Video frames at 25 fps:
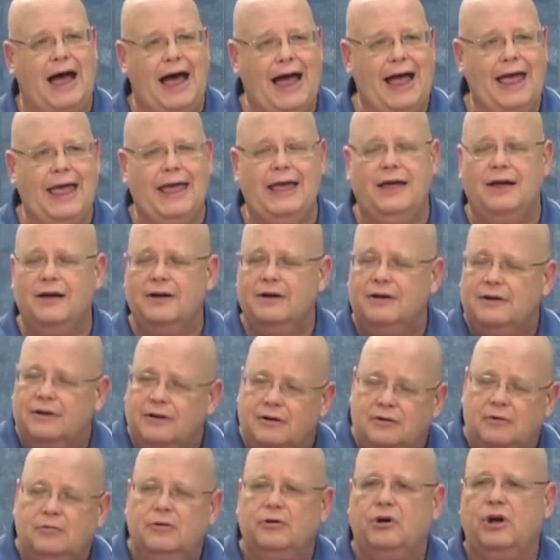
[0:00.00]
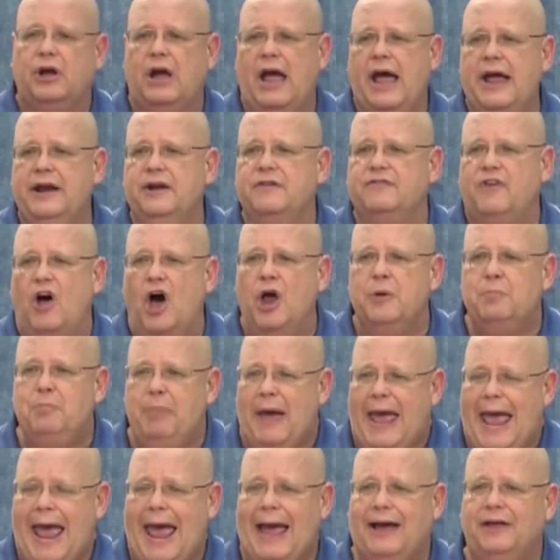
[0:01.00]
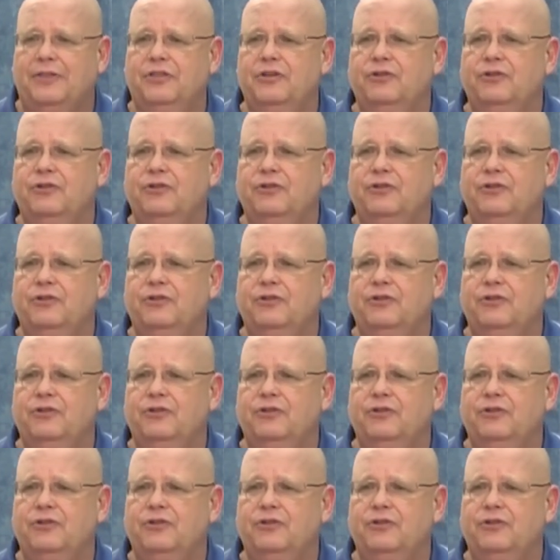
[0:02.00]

I kind of unpack